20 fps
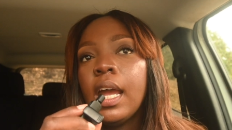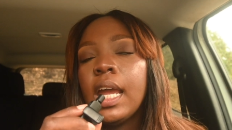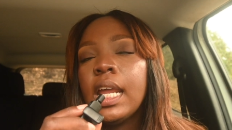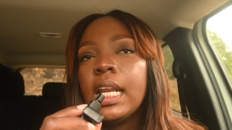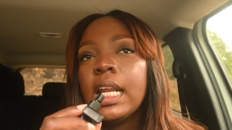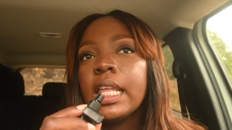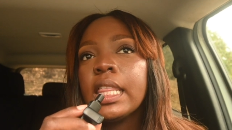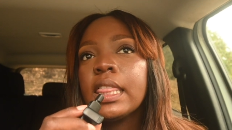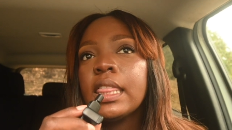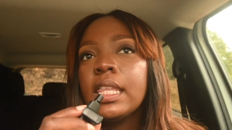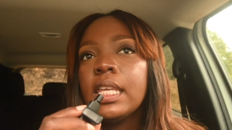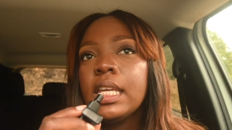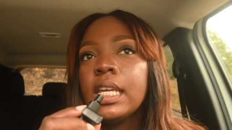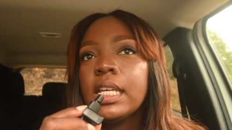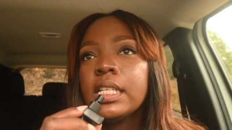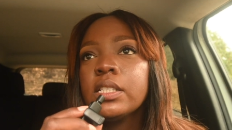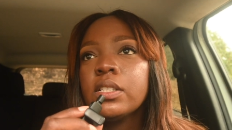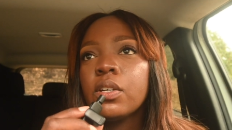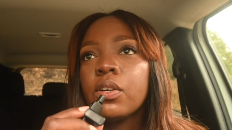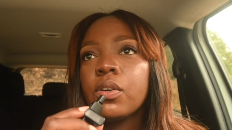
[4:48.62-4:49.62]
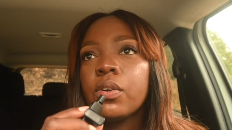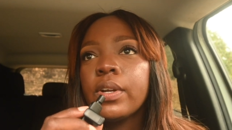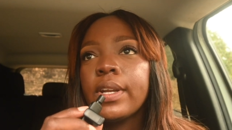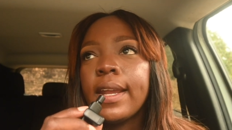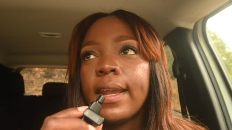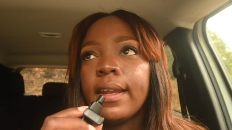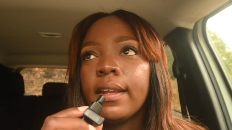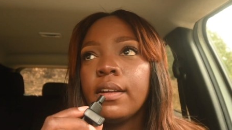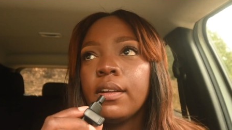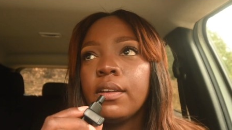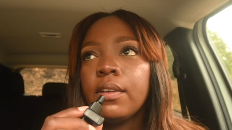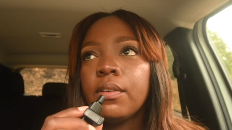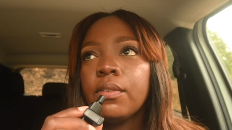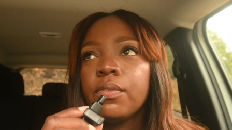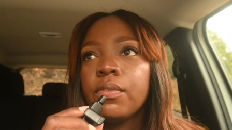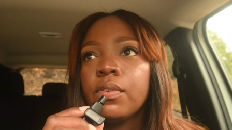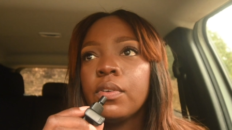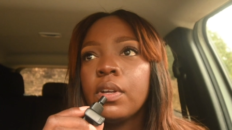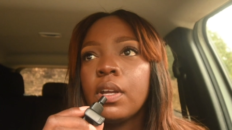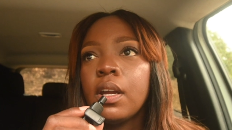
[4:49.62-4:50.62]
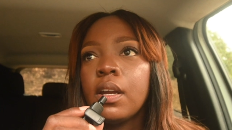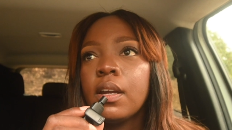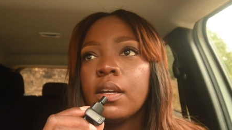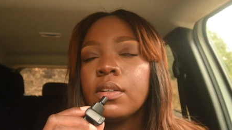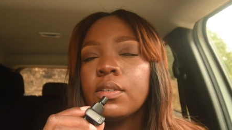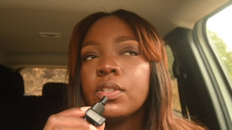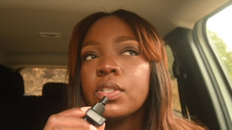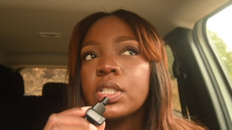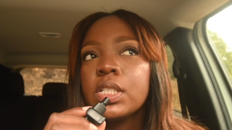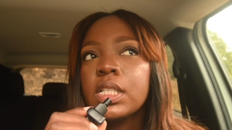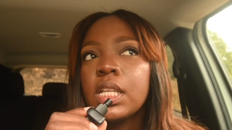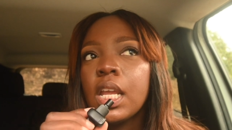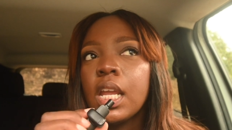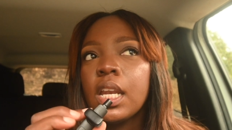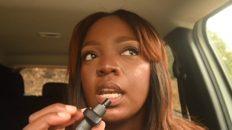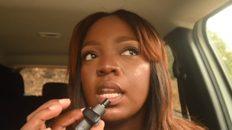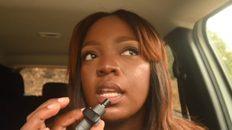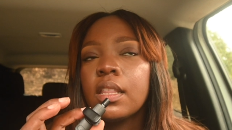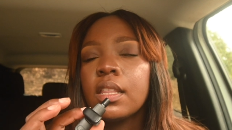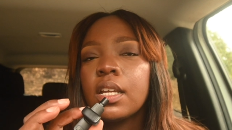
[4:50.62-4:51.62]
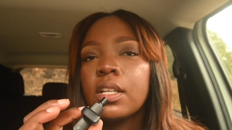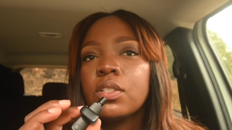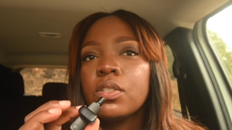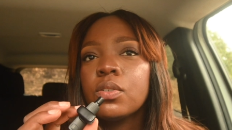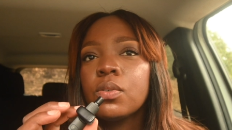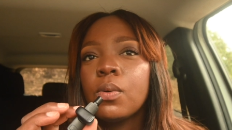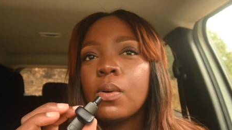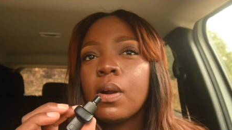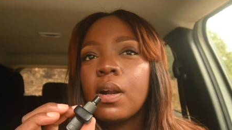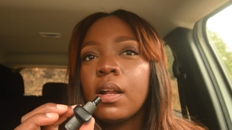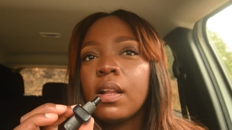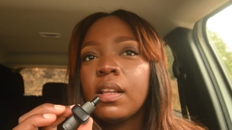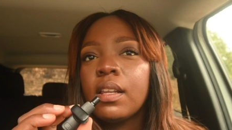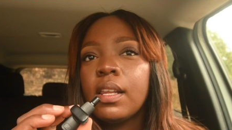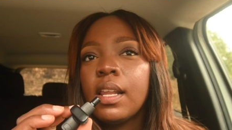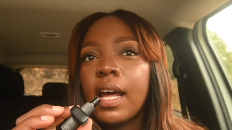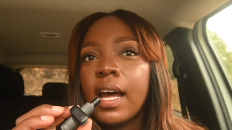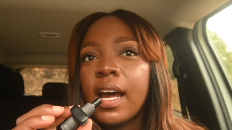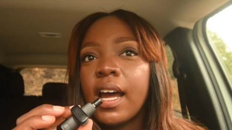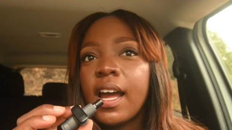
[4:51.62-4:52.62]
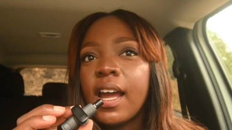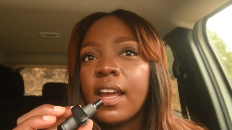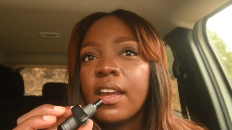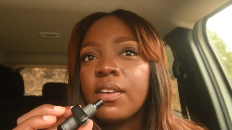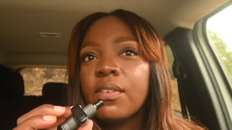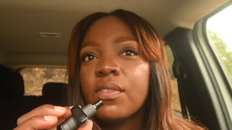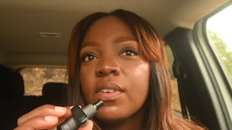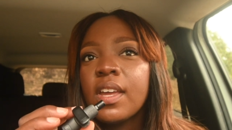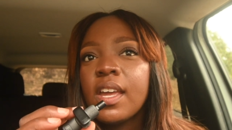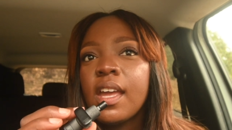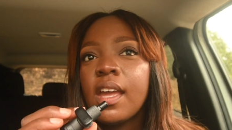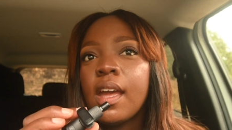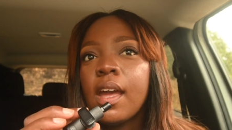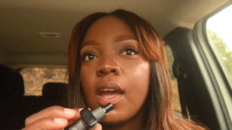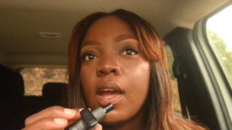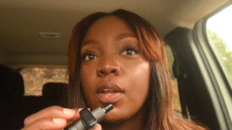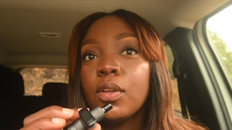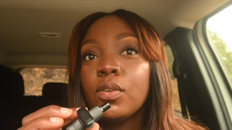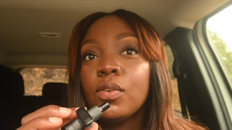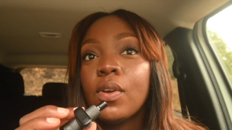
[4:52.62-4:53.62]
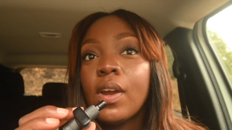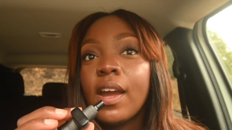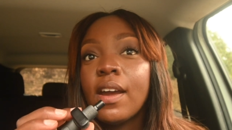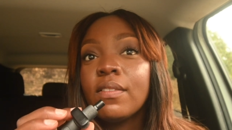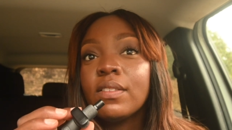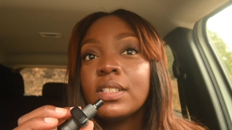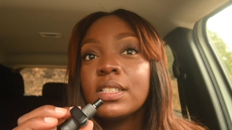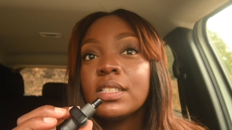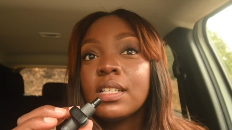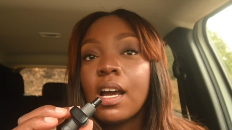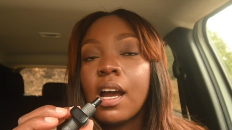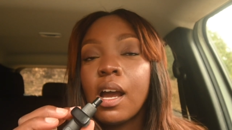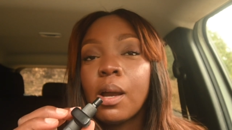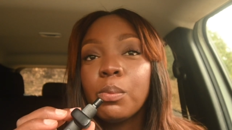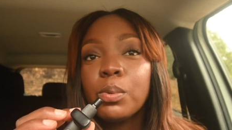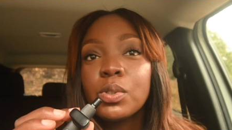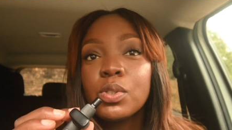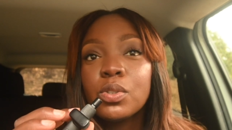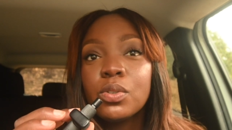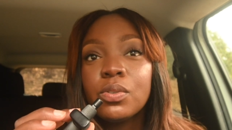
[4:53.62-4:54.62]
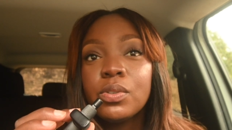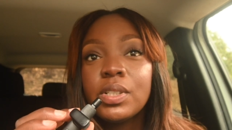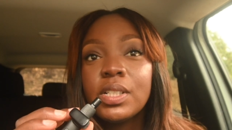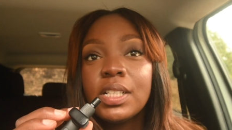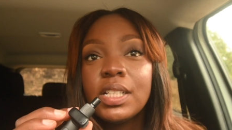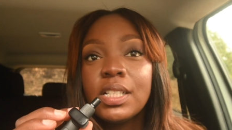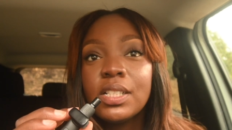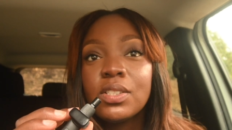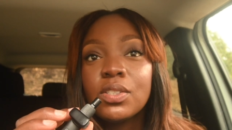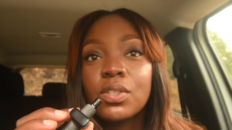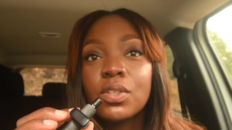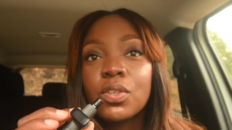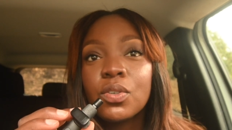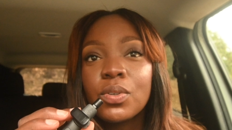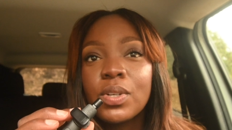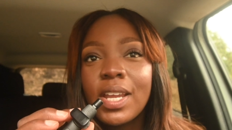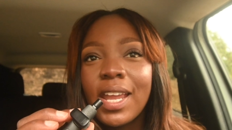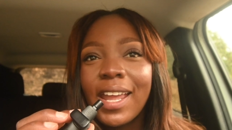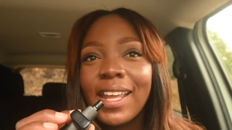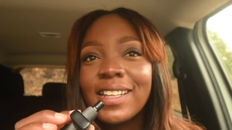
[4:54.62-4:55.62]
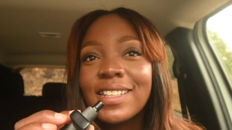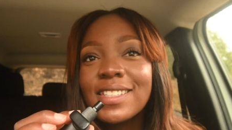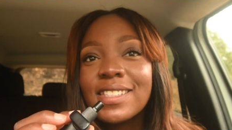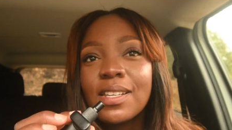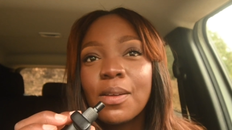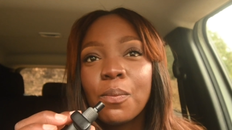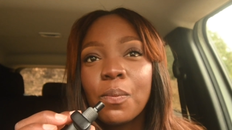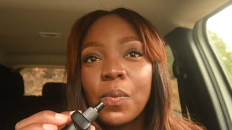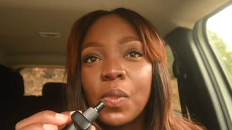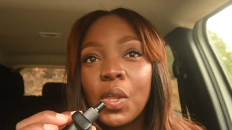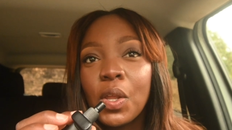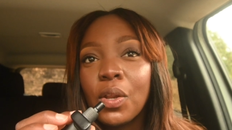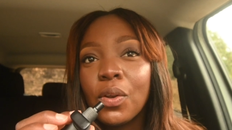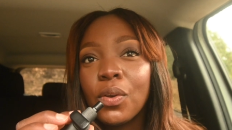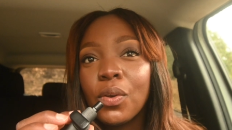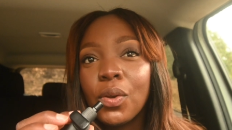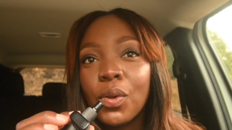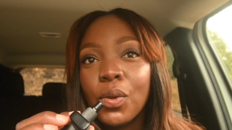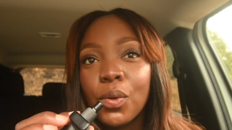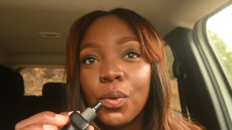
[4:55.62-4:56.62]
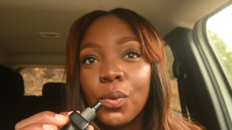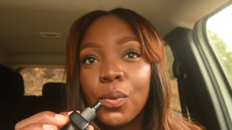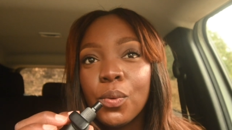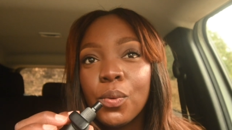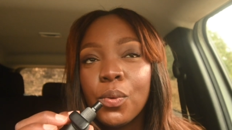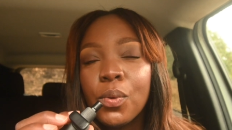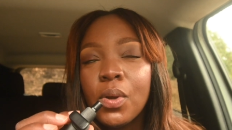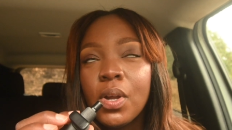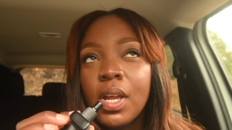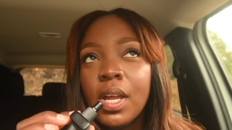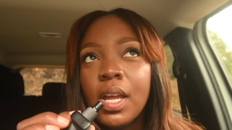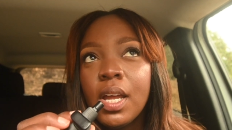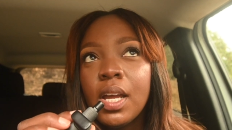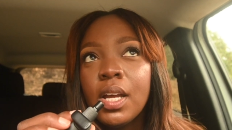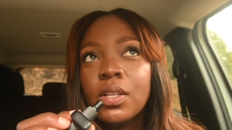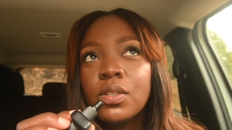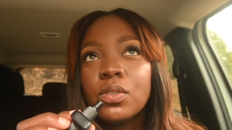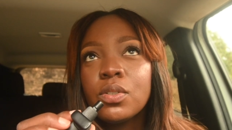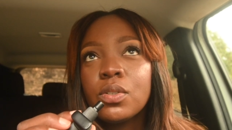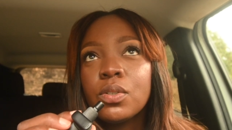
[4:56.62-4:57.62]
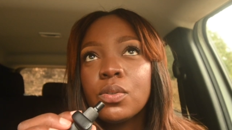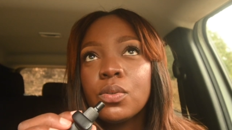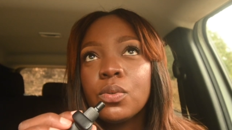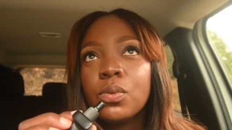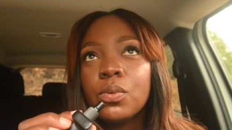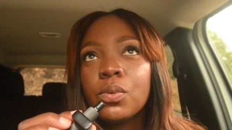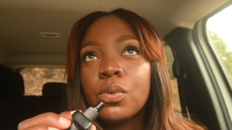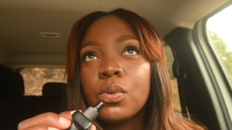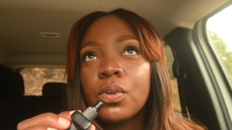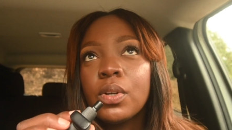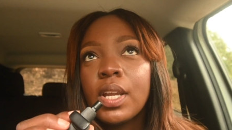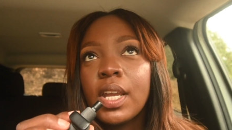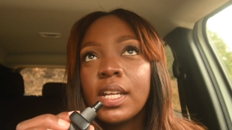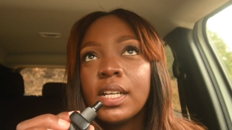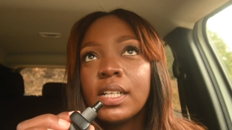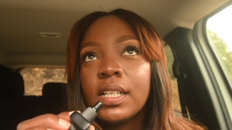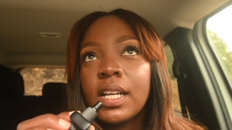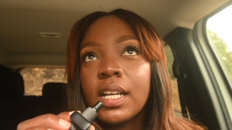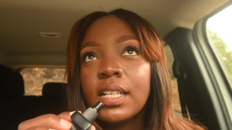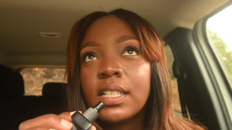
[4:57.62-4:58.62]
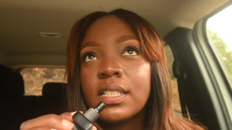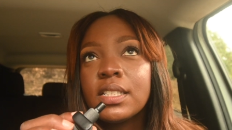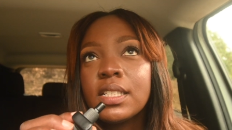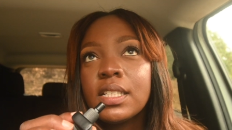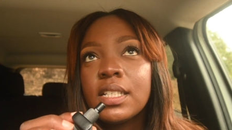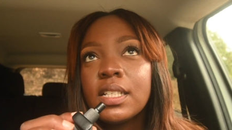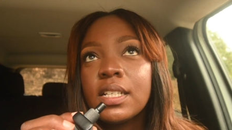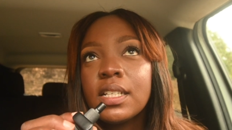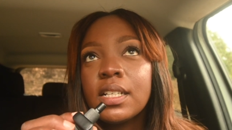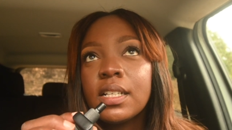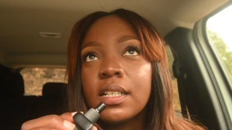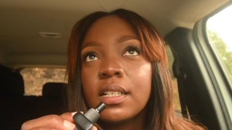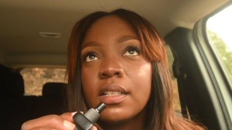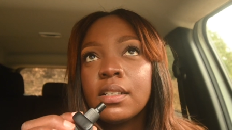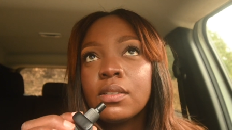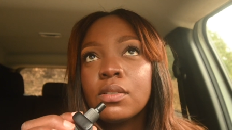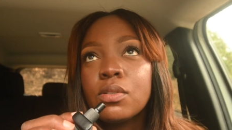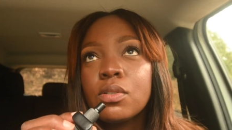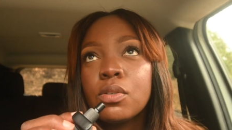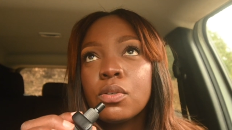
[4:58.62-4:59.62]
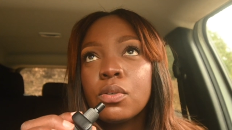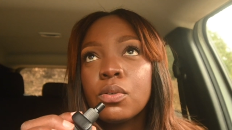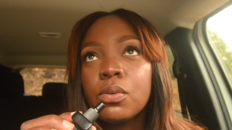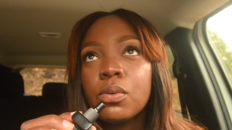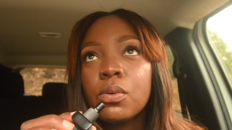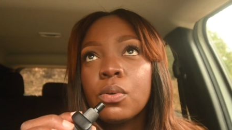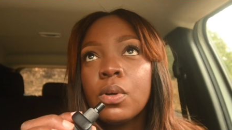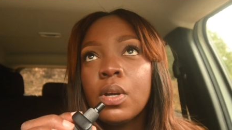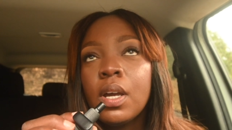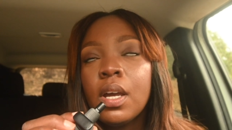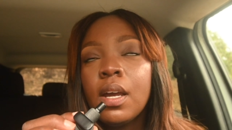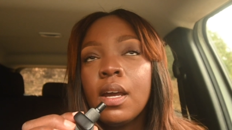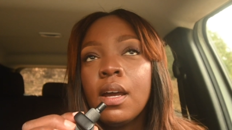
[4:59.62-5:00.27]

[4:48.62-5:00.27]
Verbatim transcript: And I think as a creative, understanding that you are alive and you have this opportunity to create something new, to create an idea, to